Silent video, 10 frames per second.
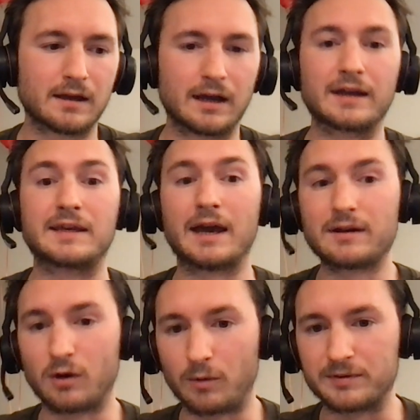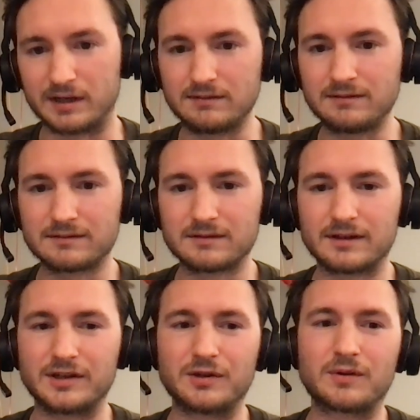again, opt-in,
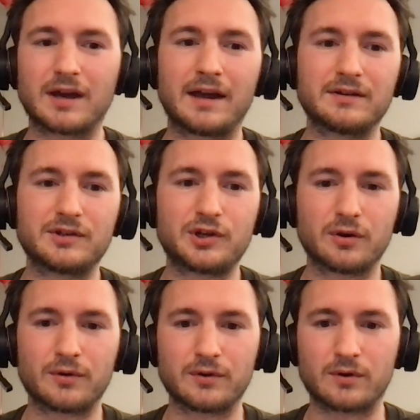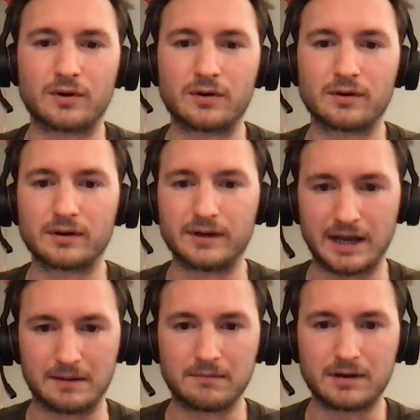you can show your
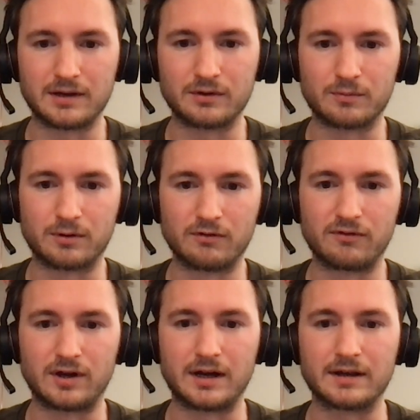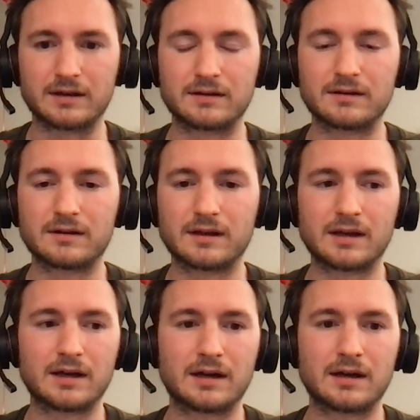name and your profile icon
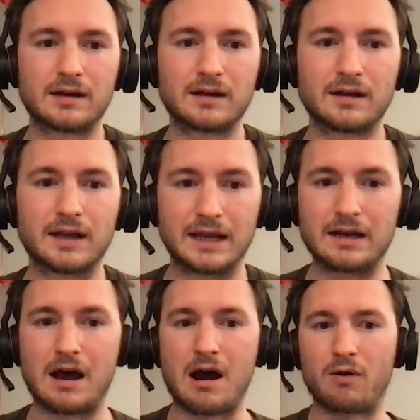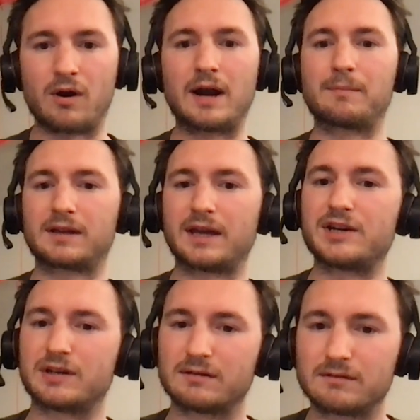in our
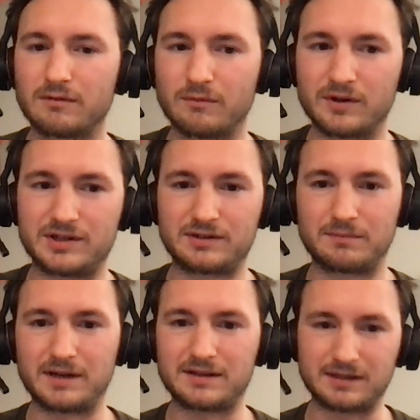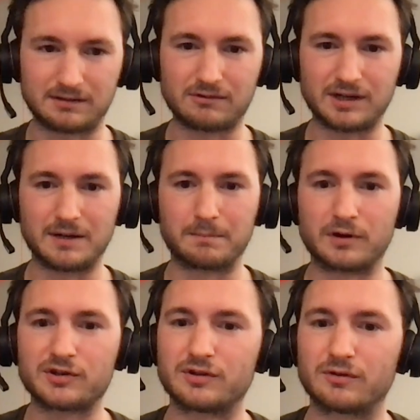application, which makes it really
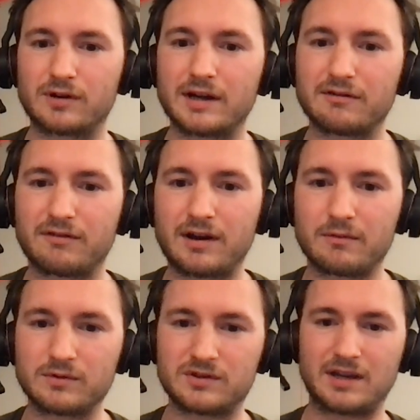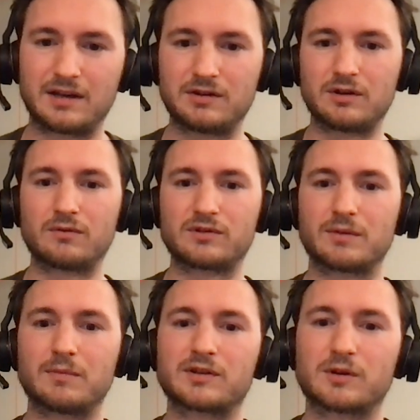personal, right? If I would send you
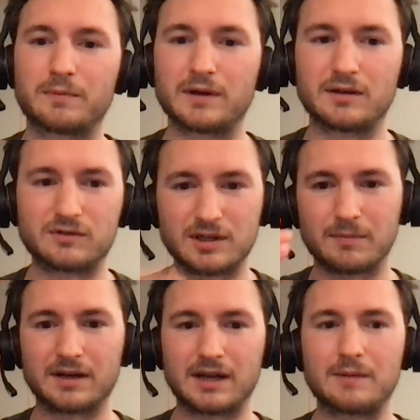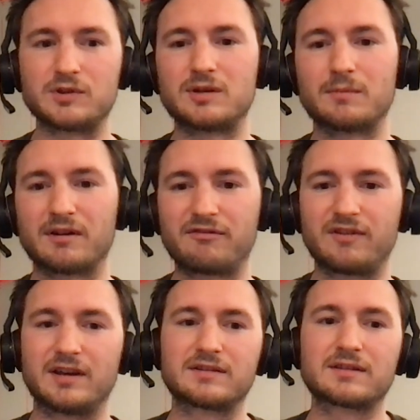some XRP, you see my name, you see my
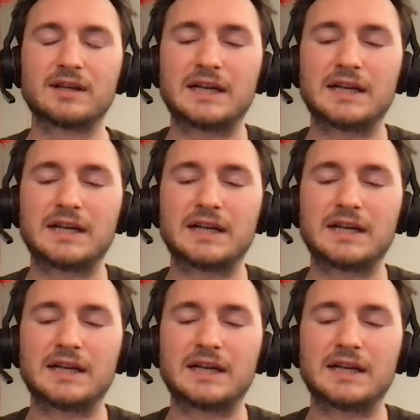face,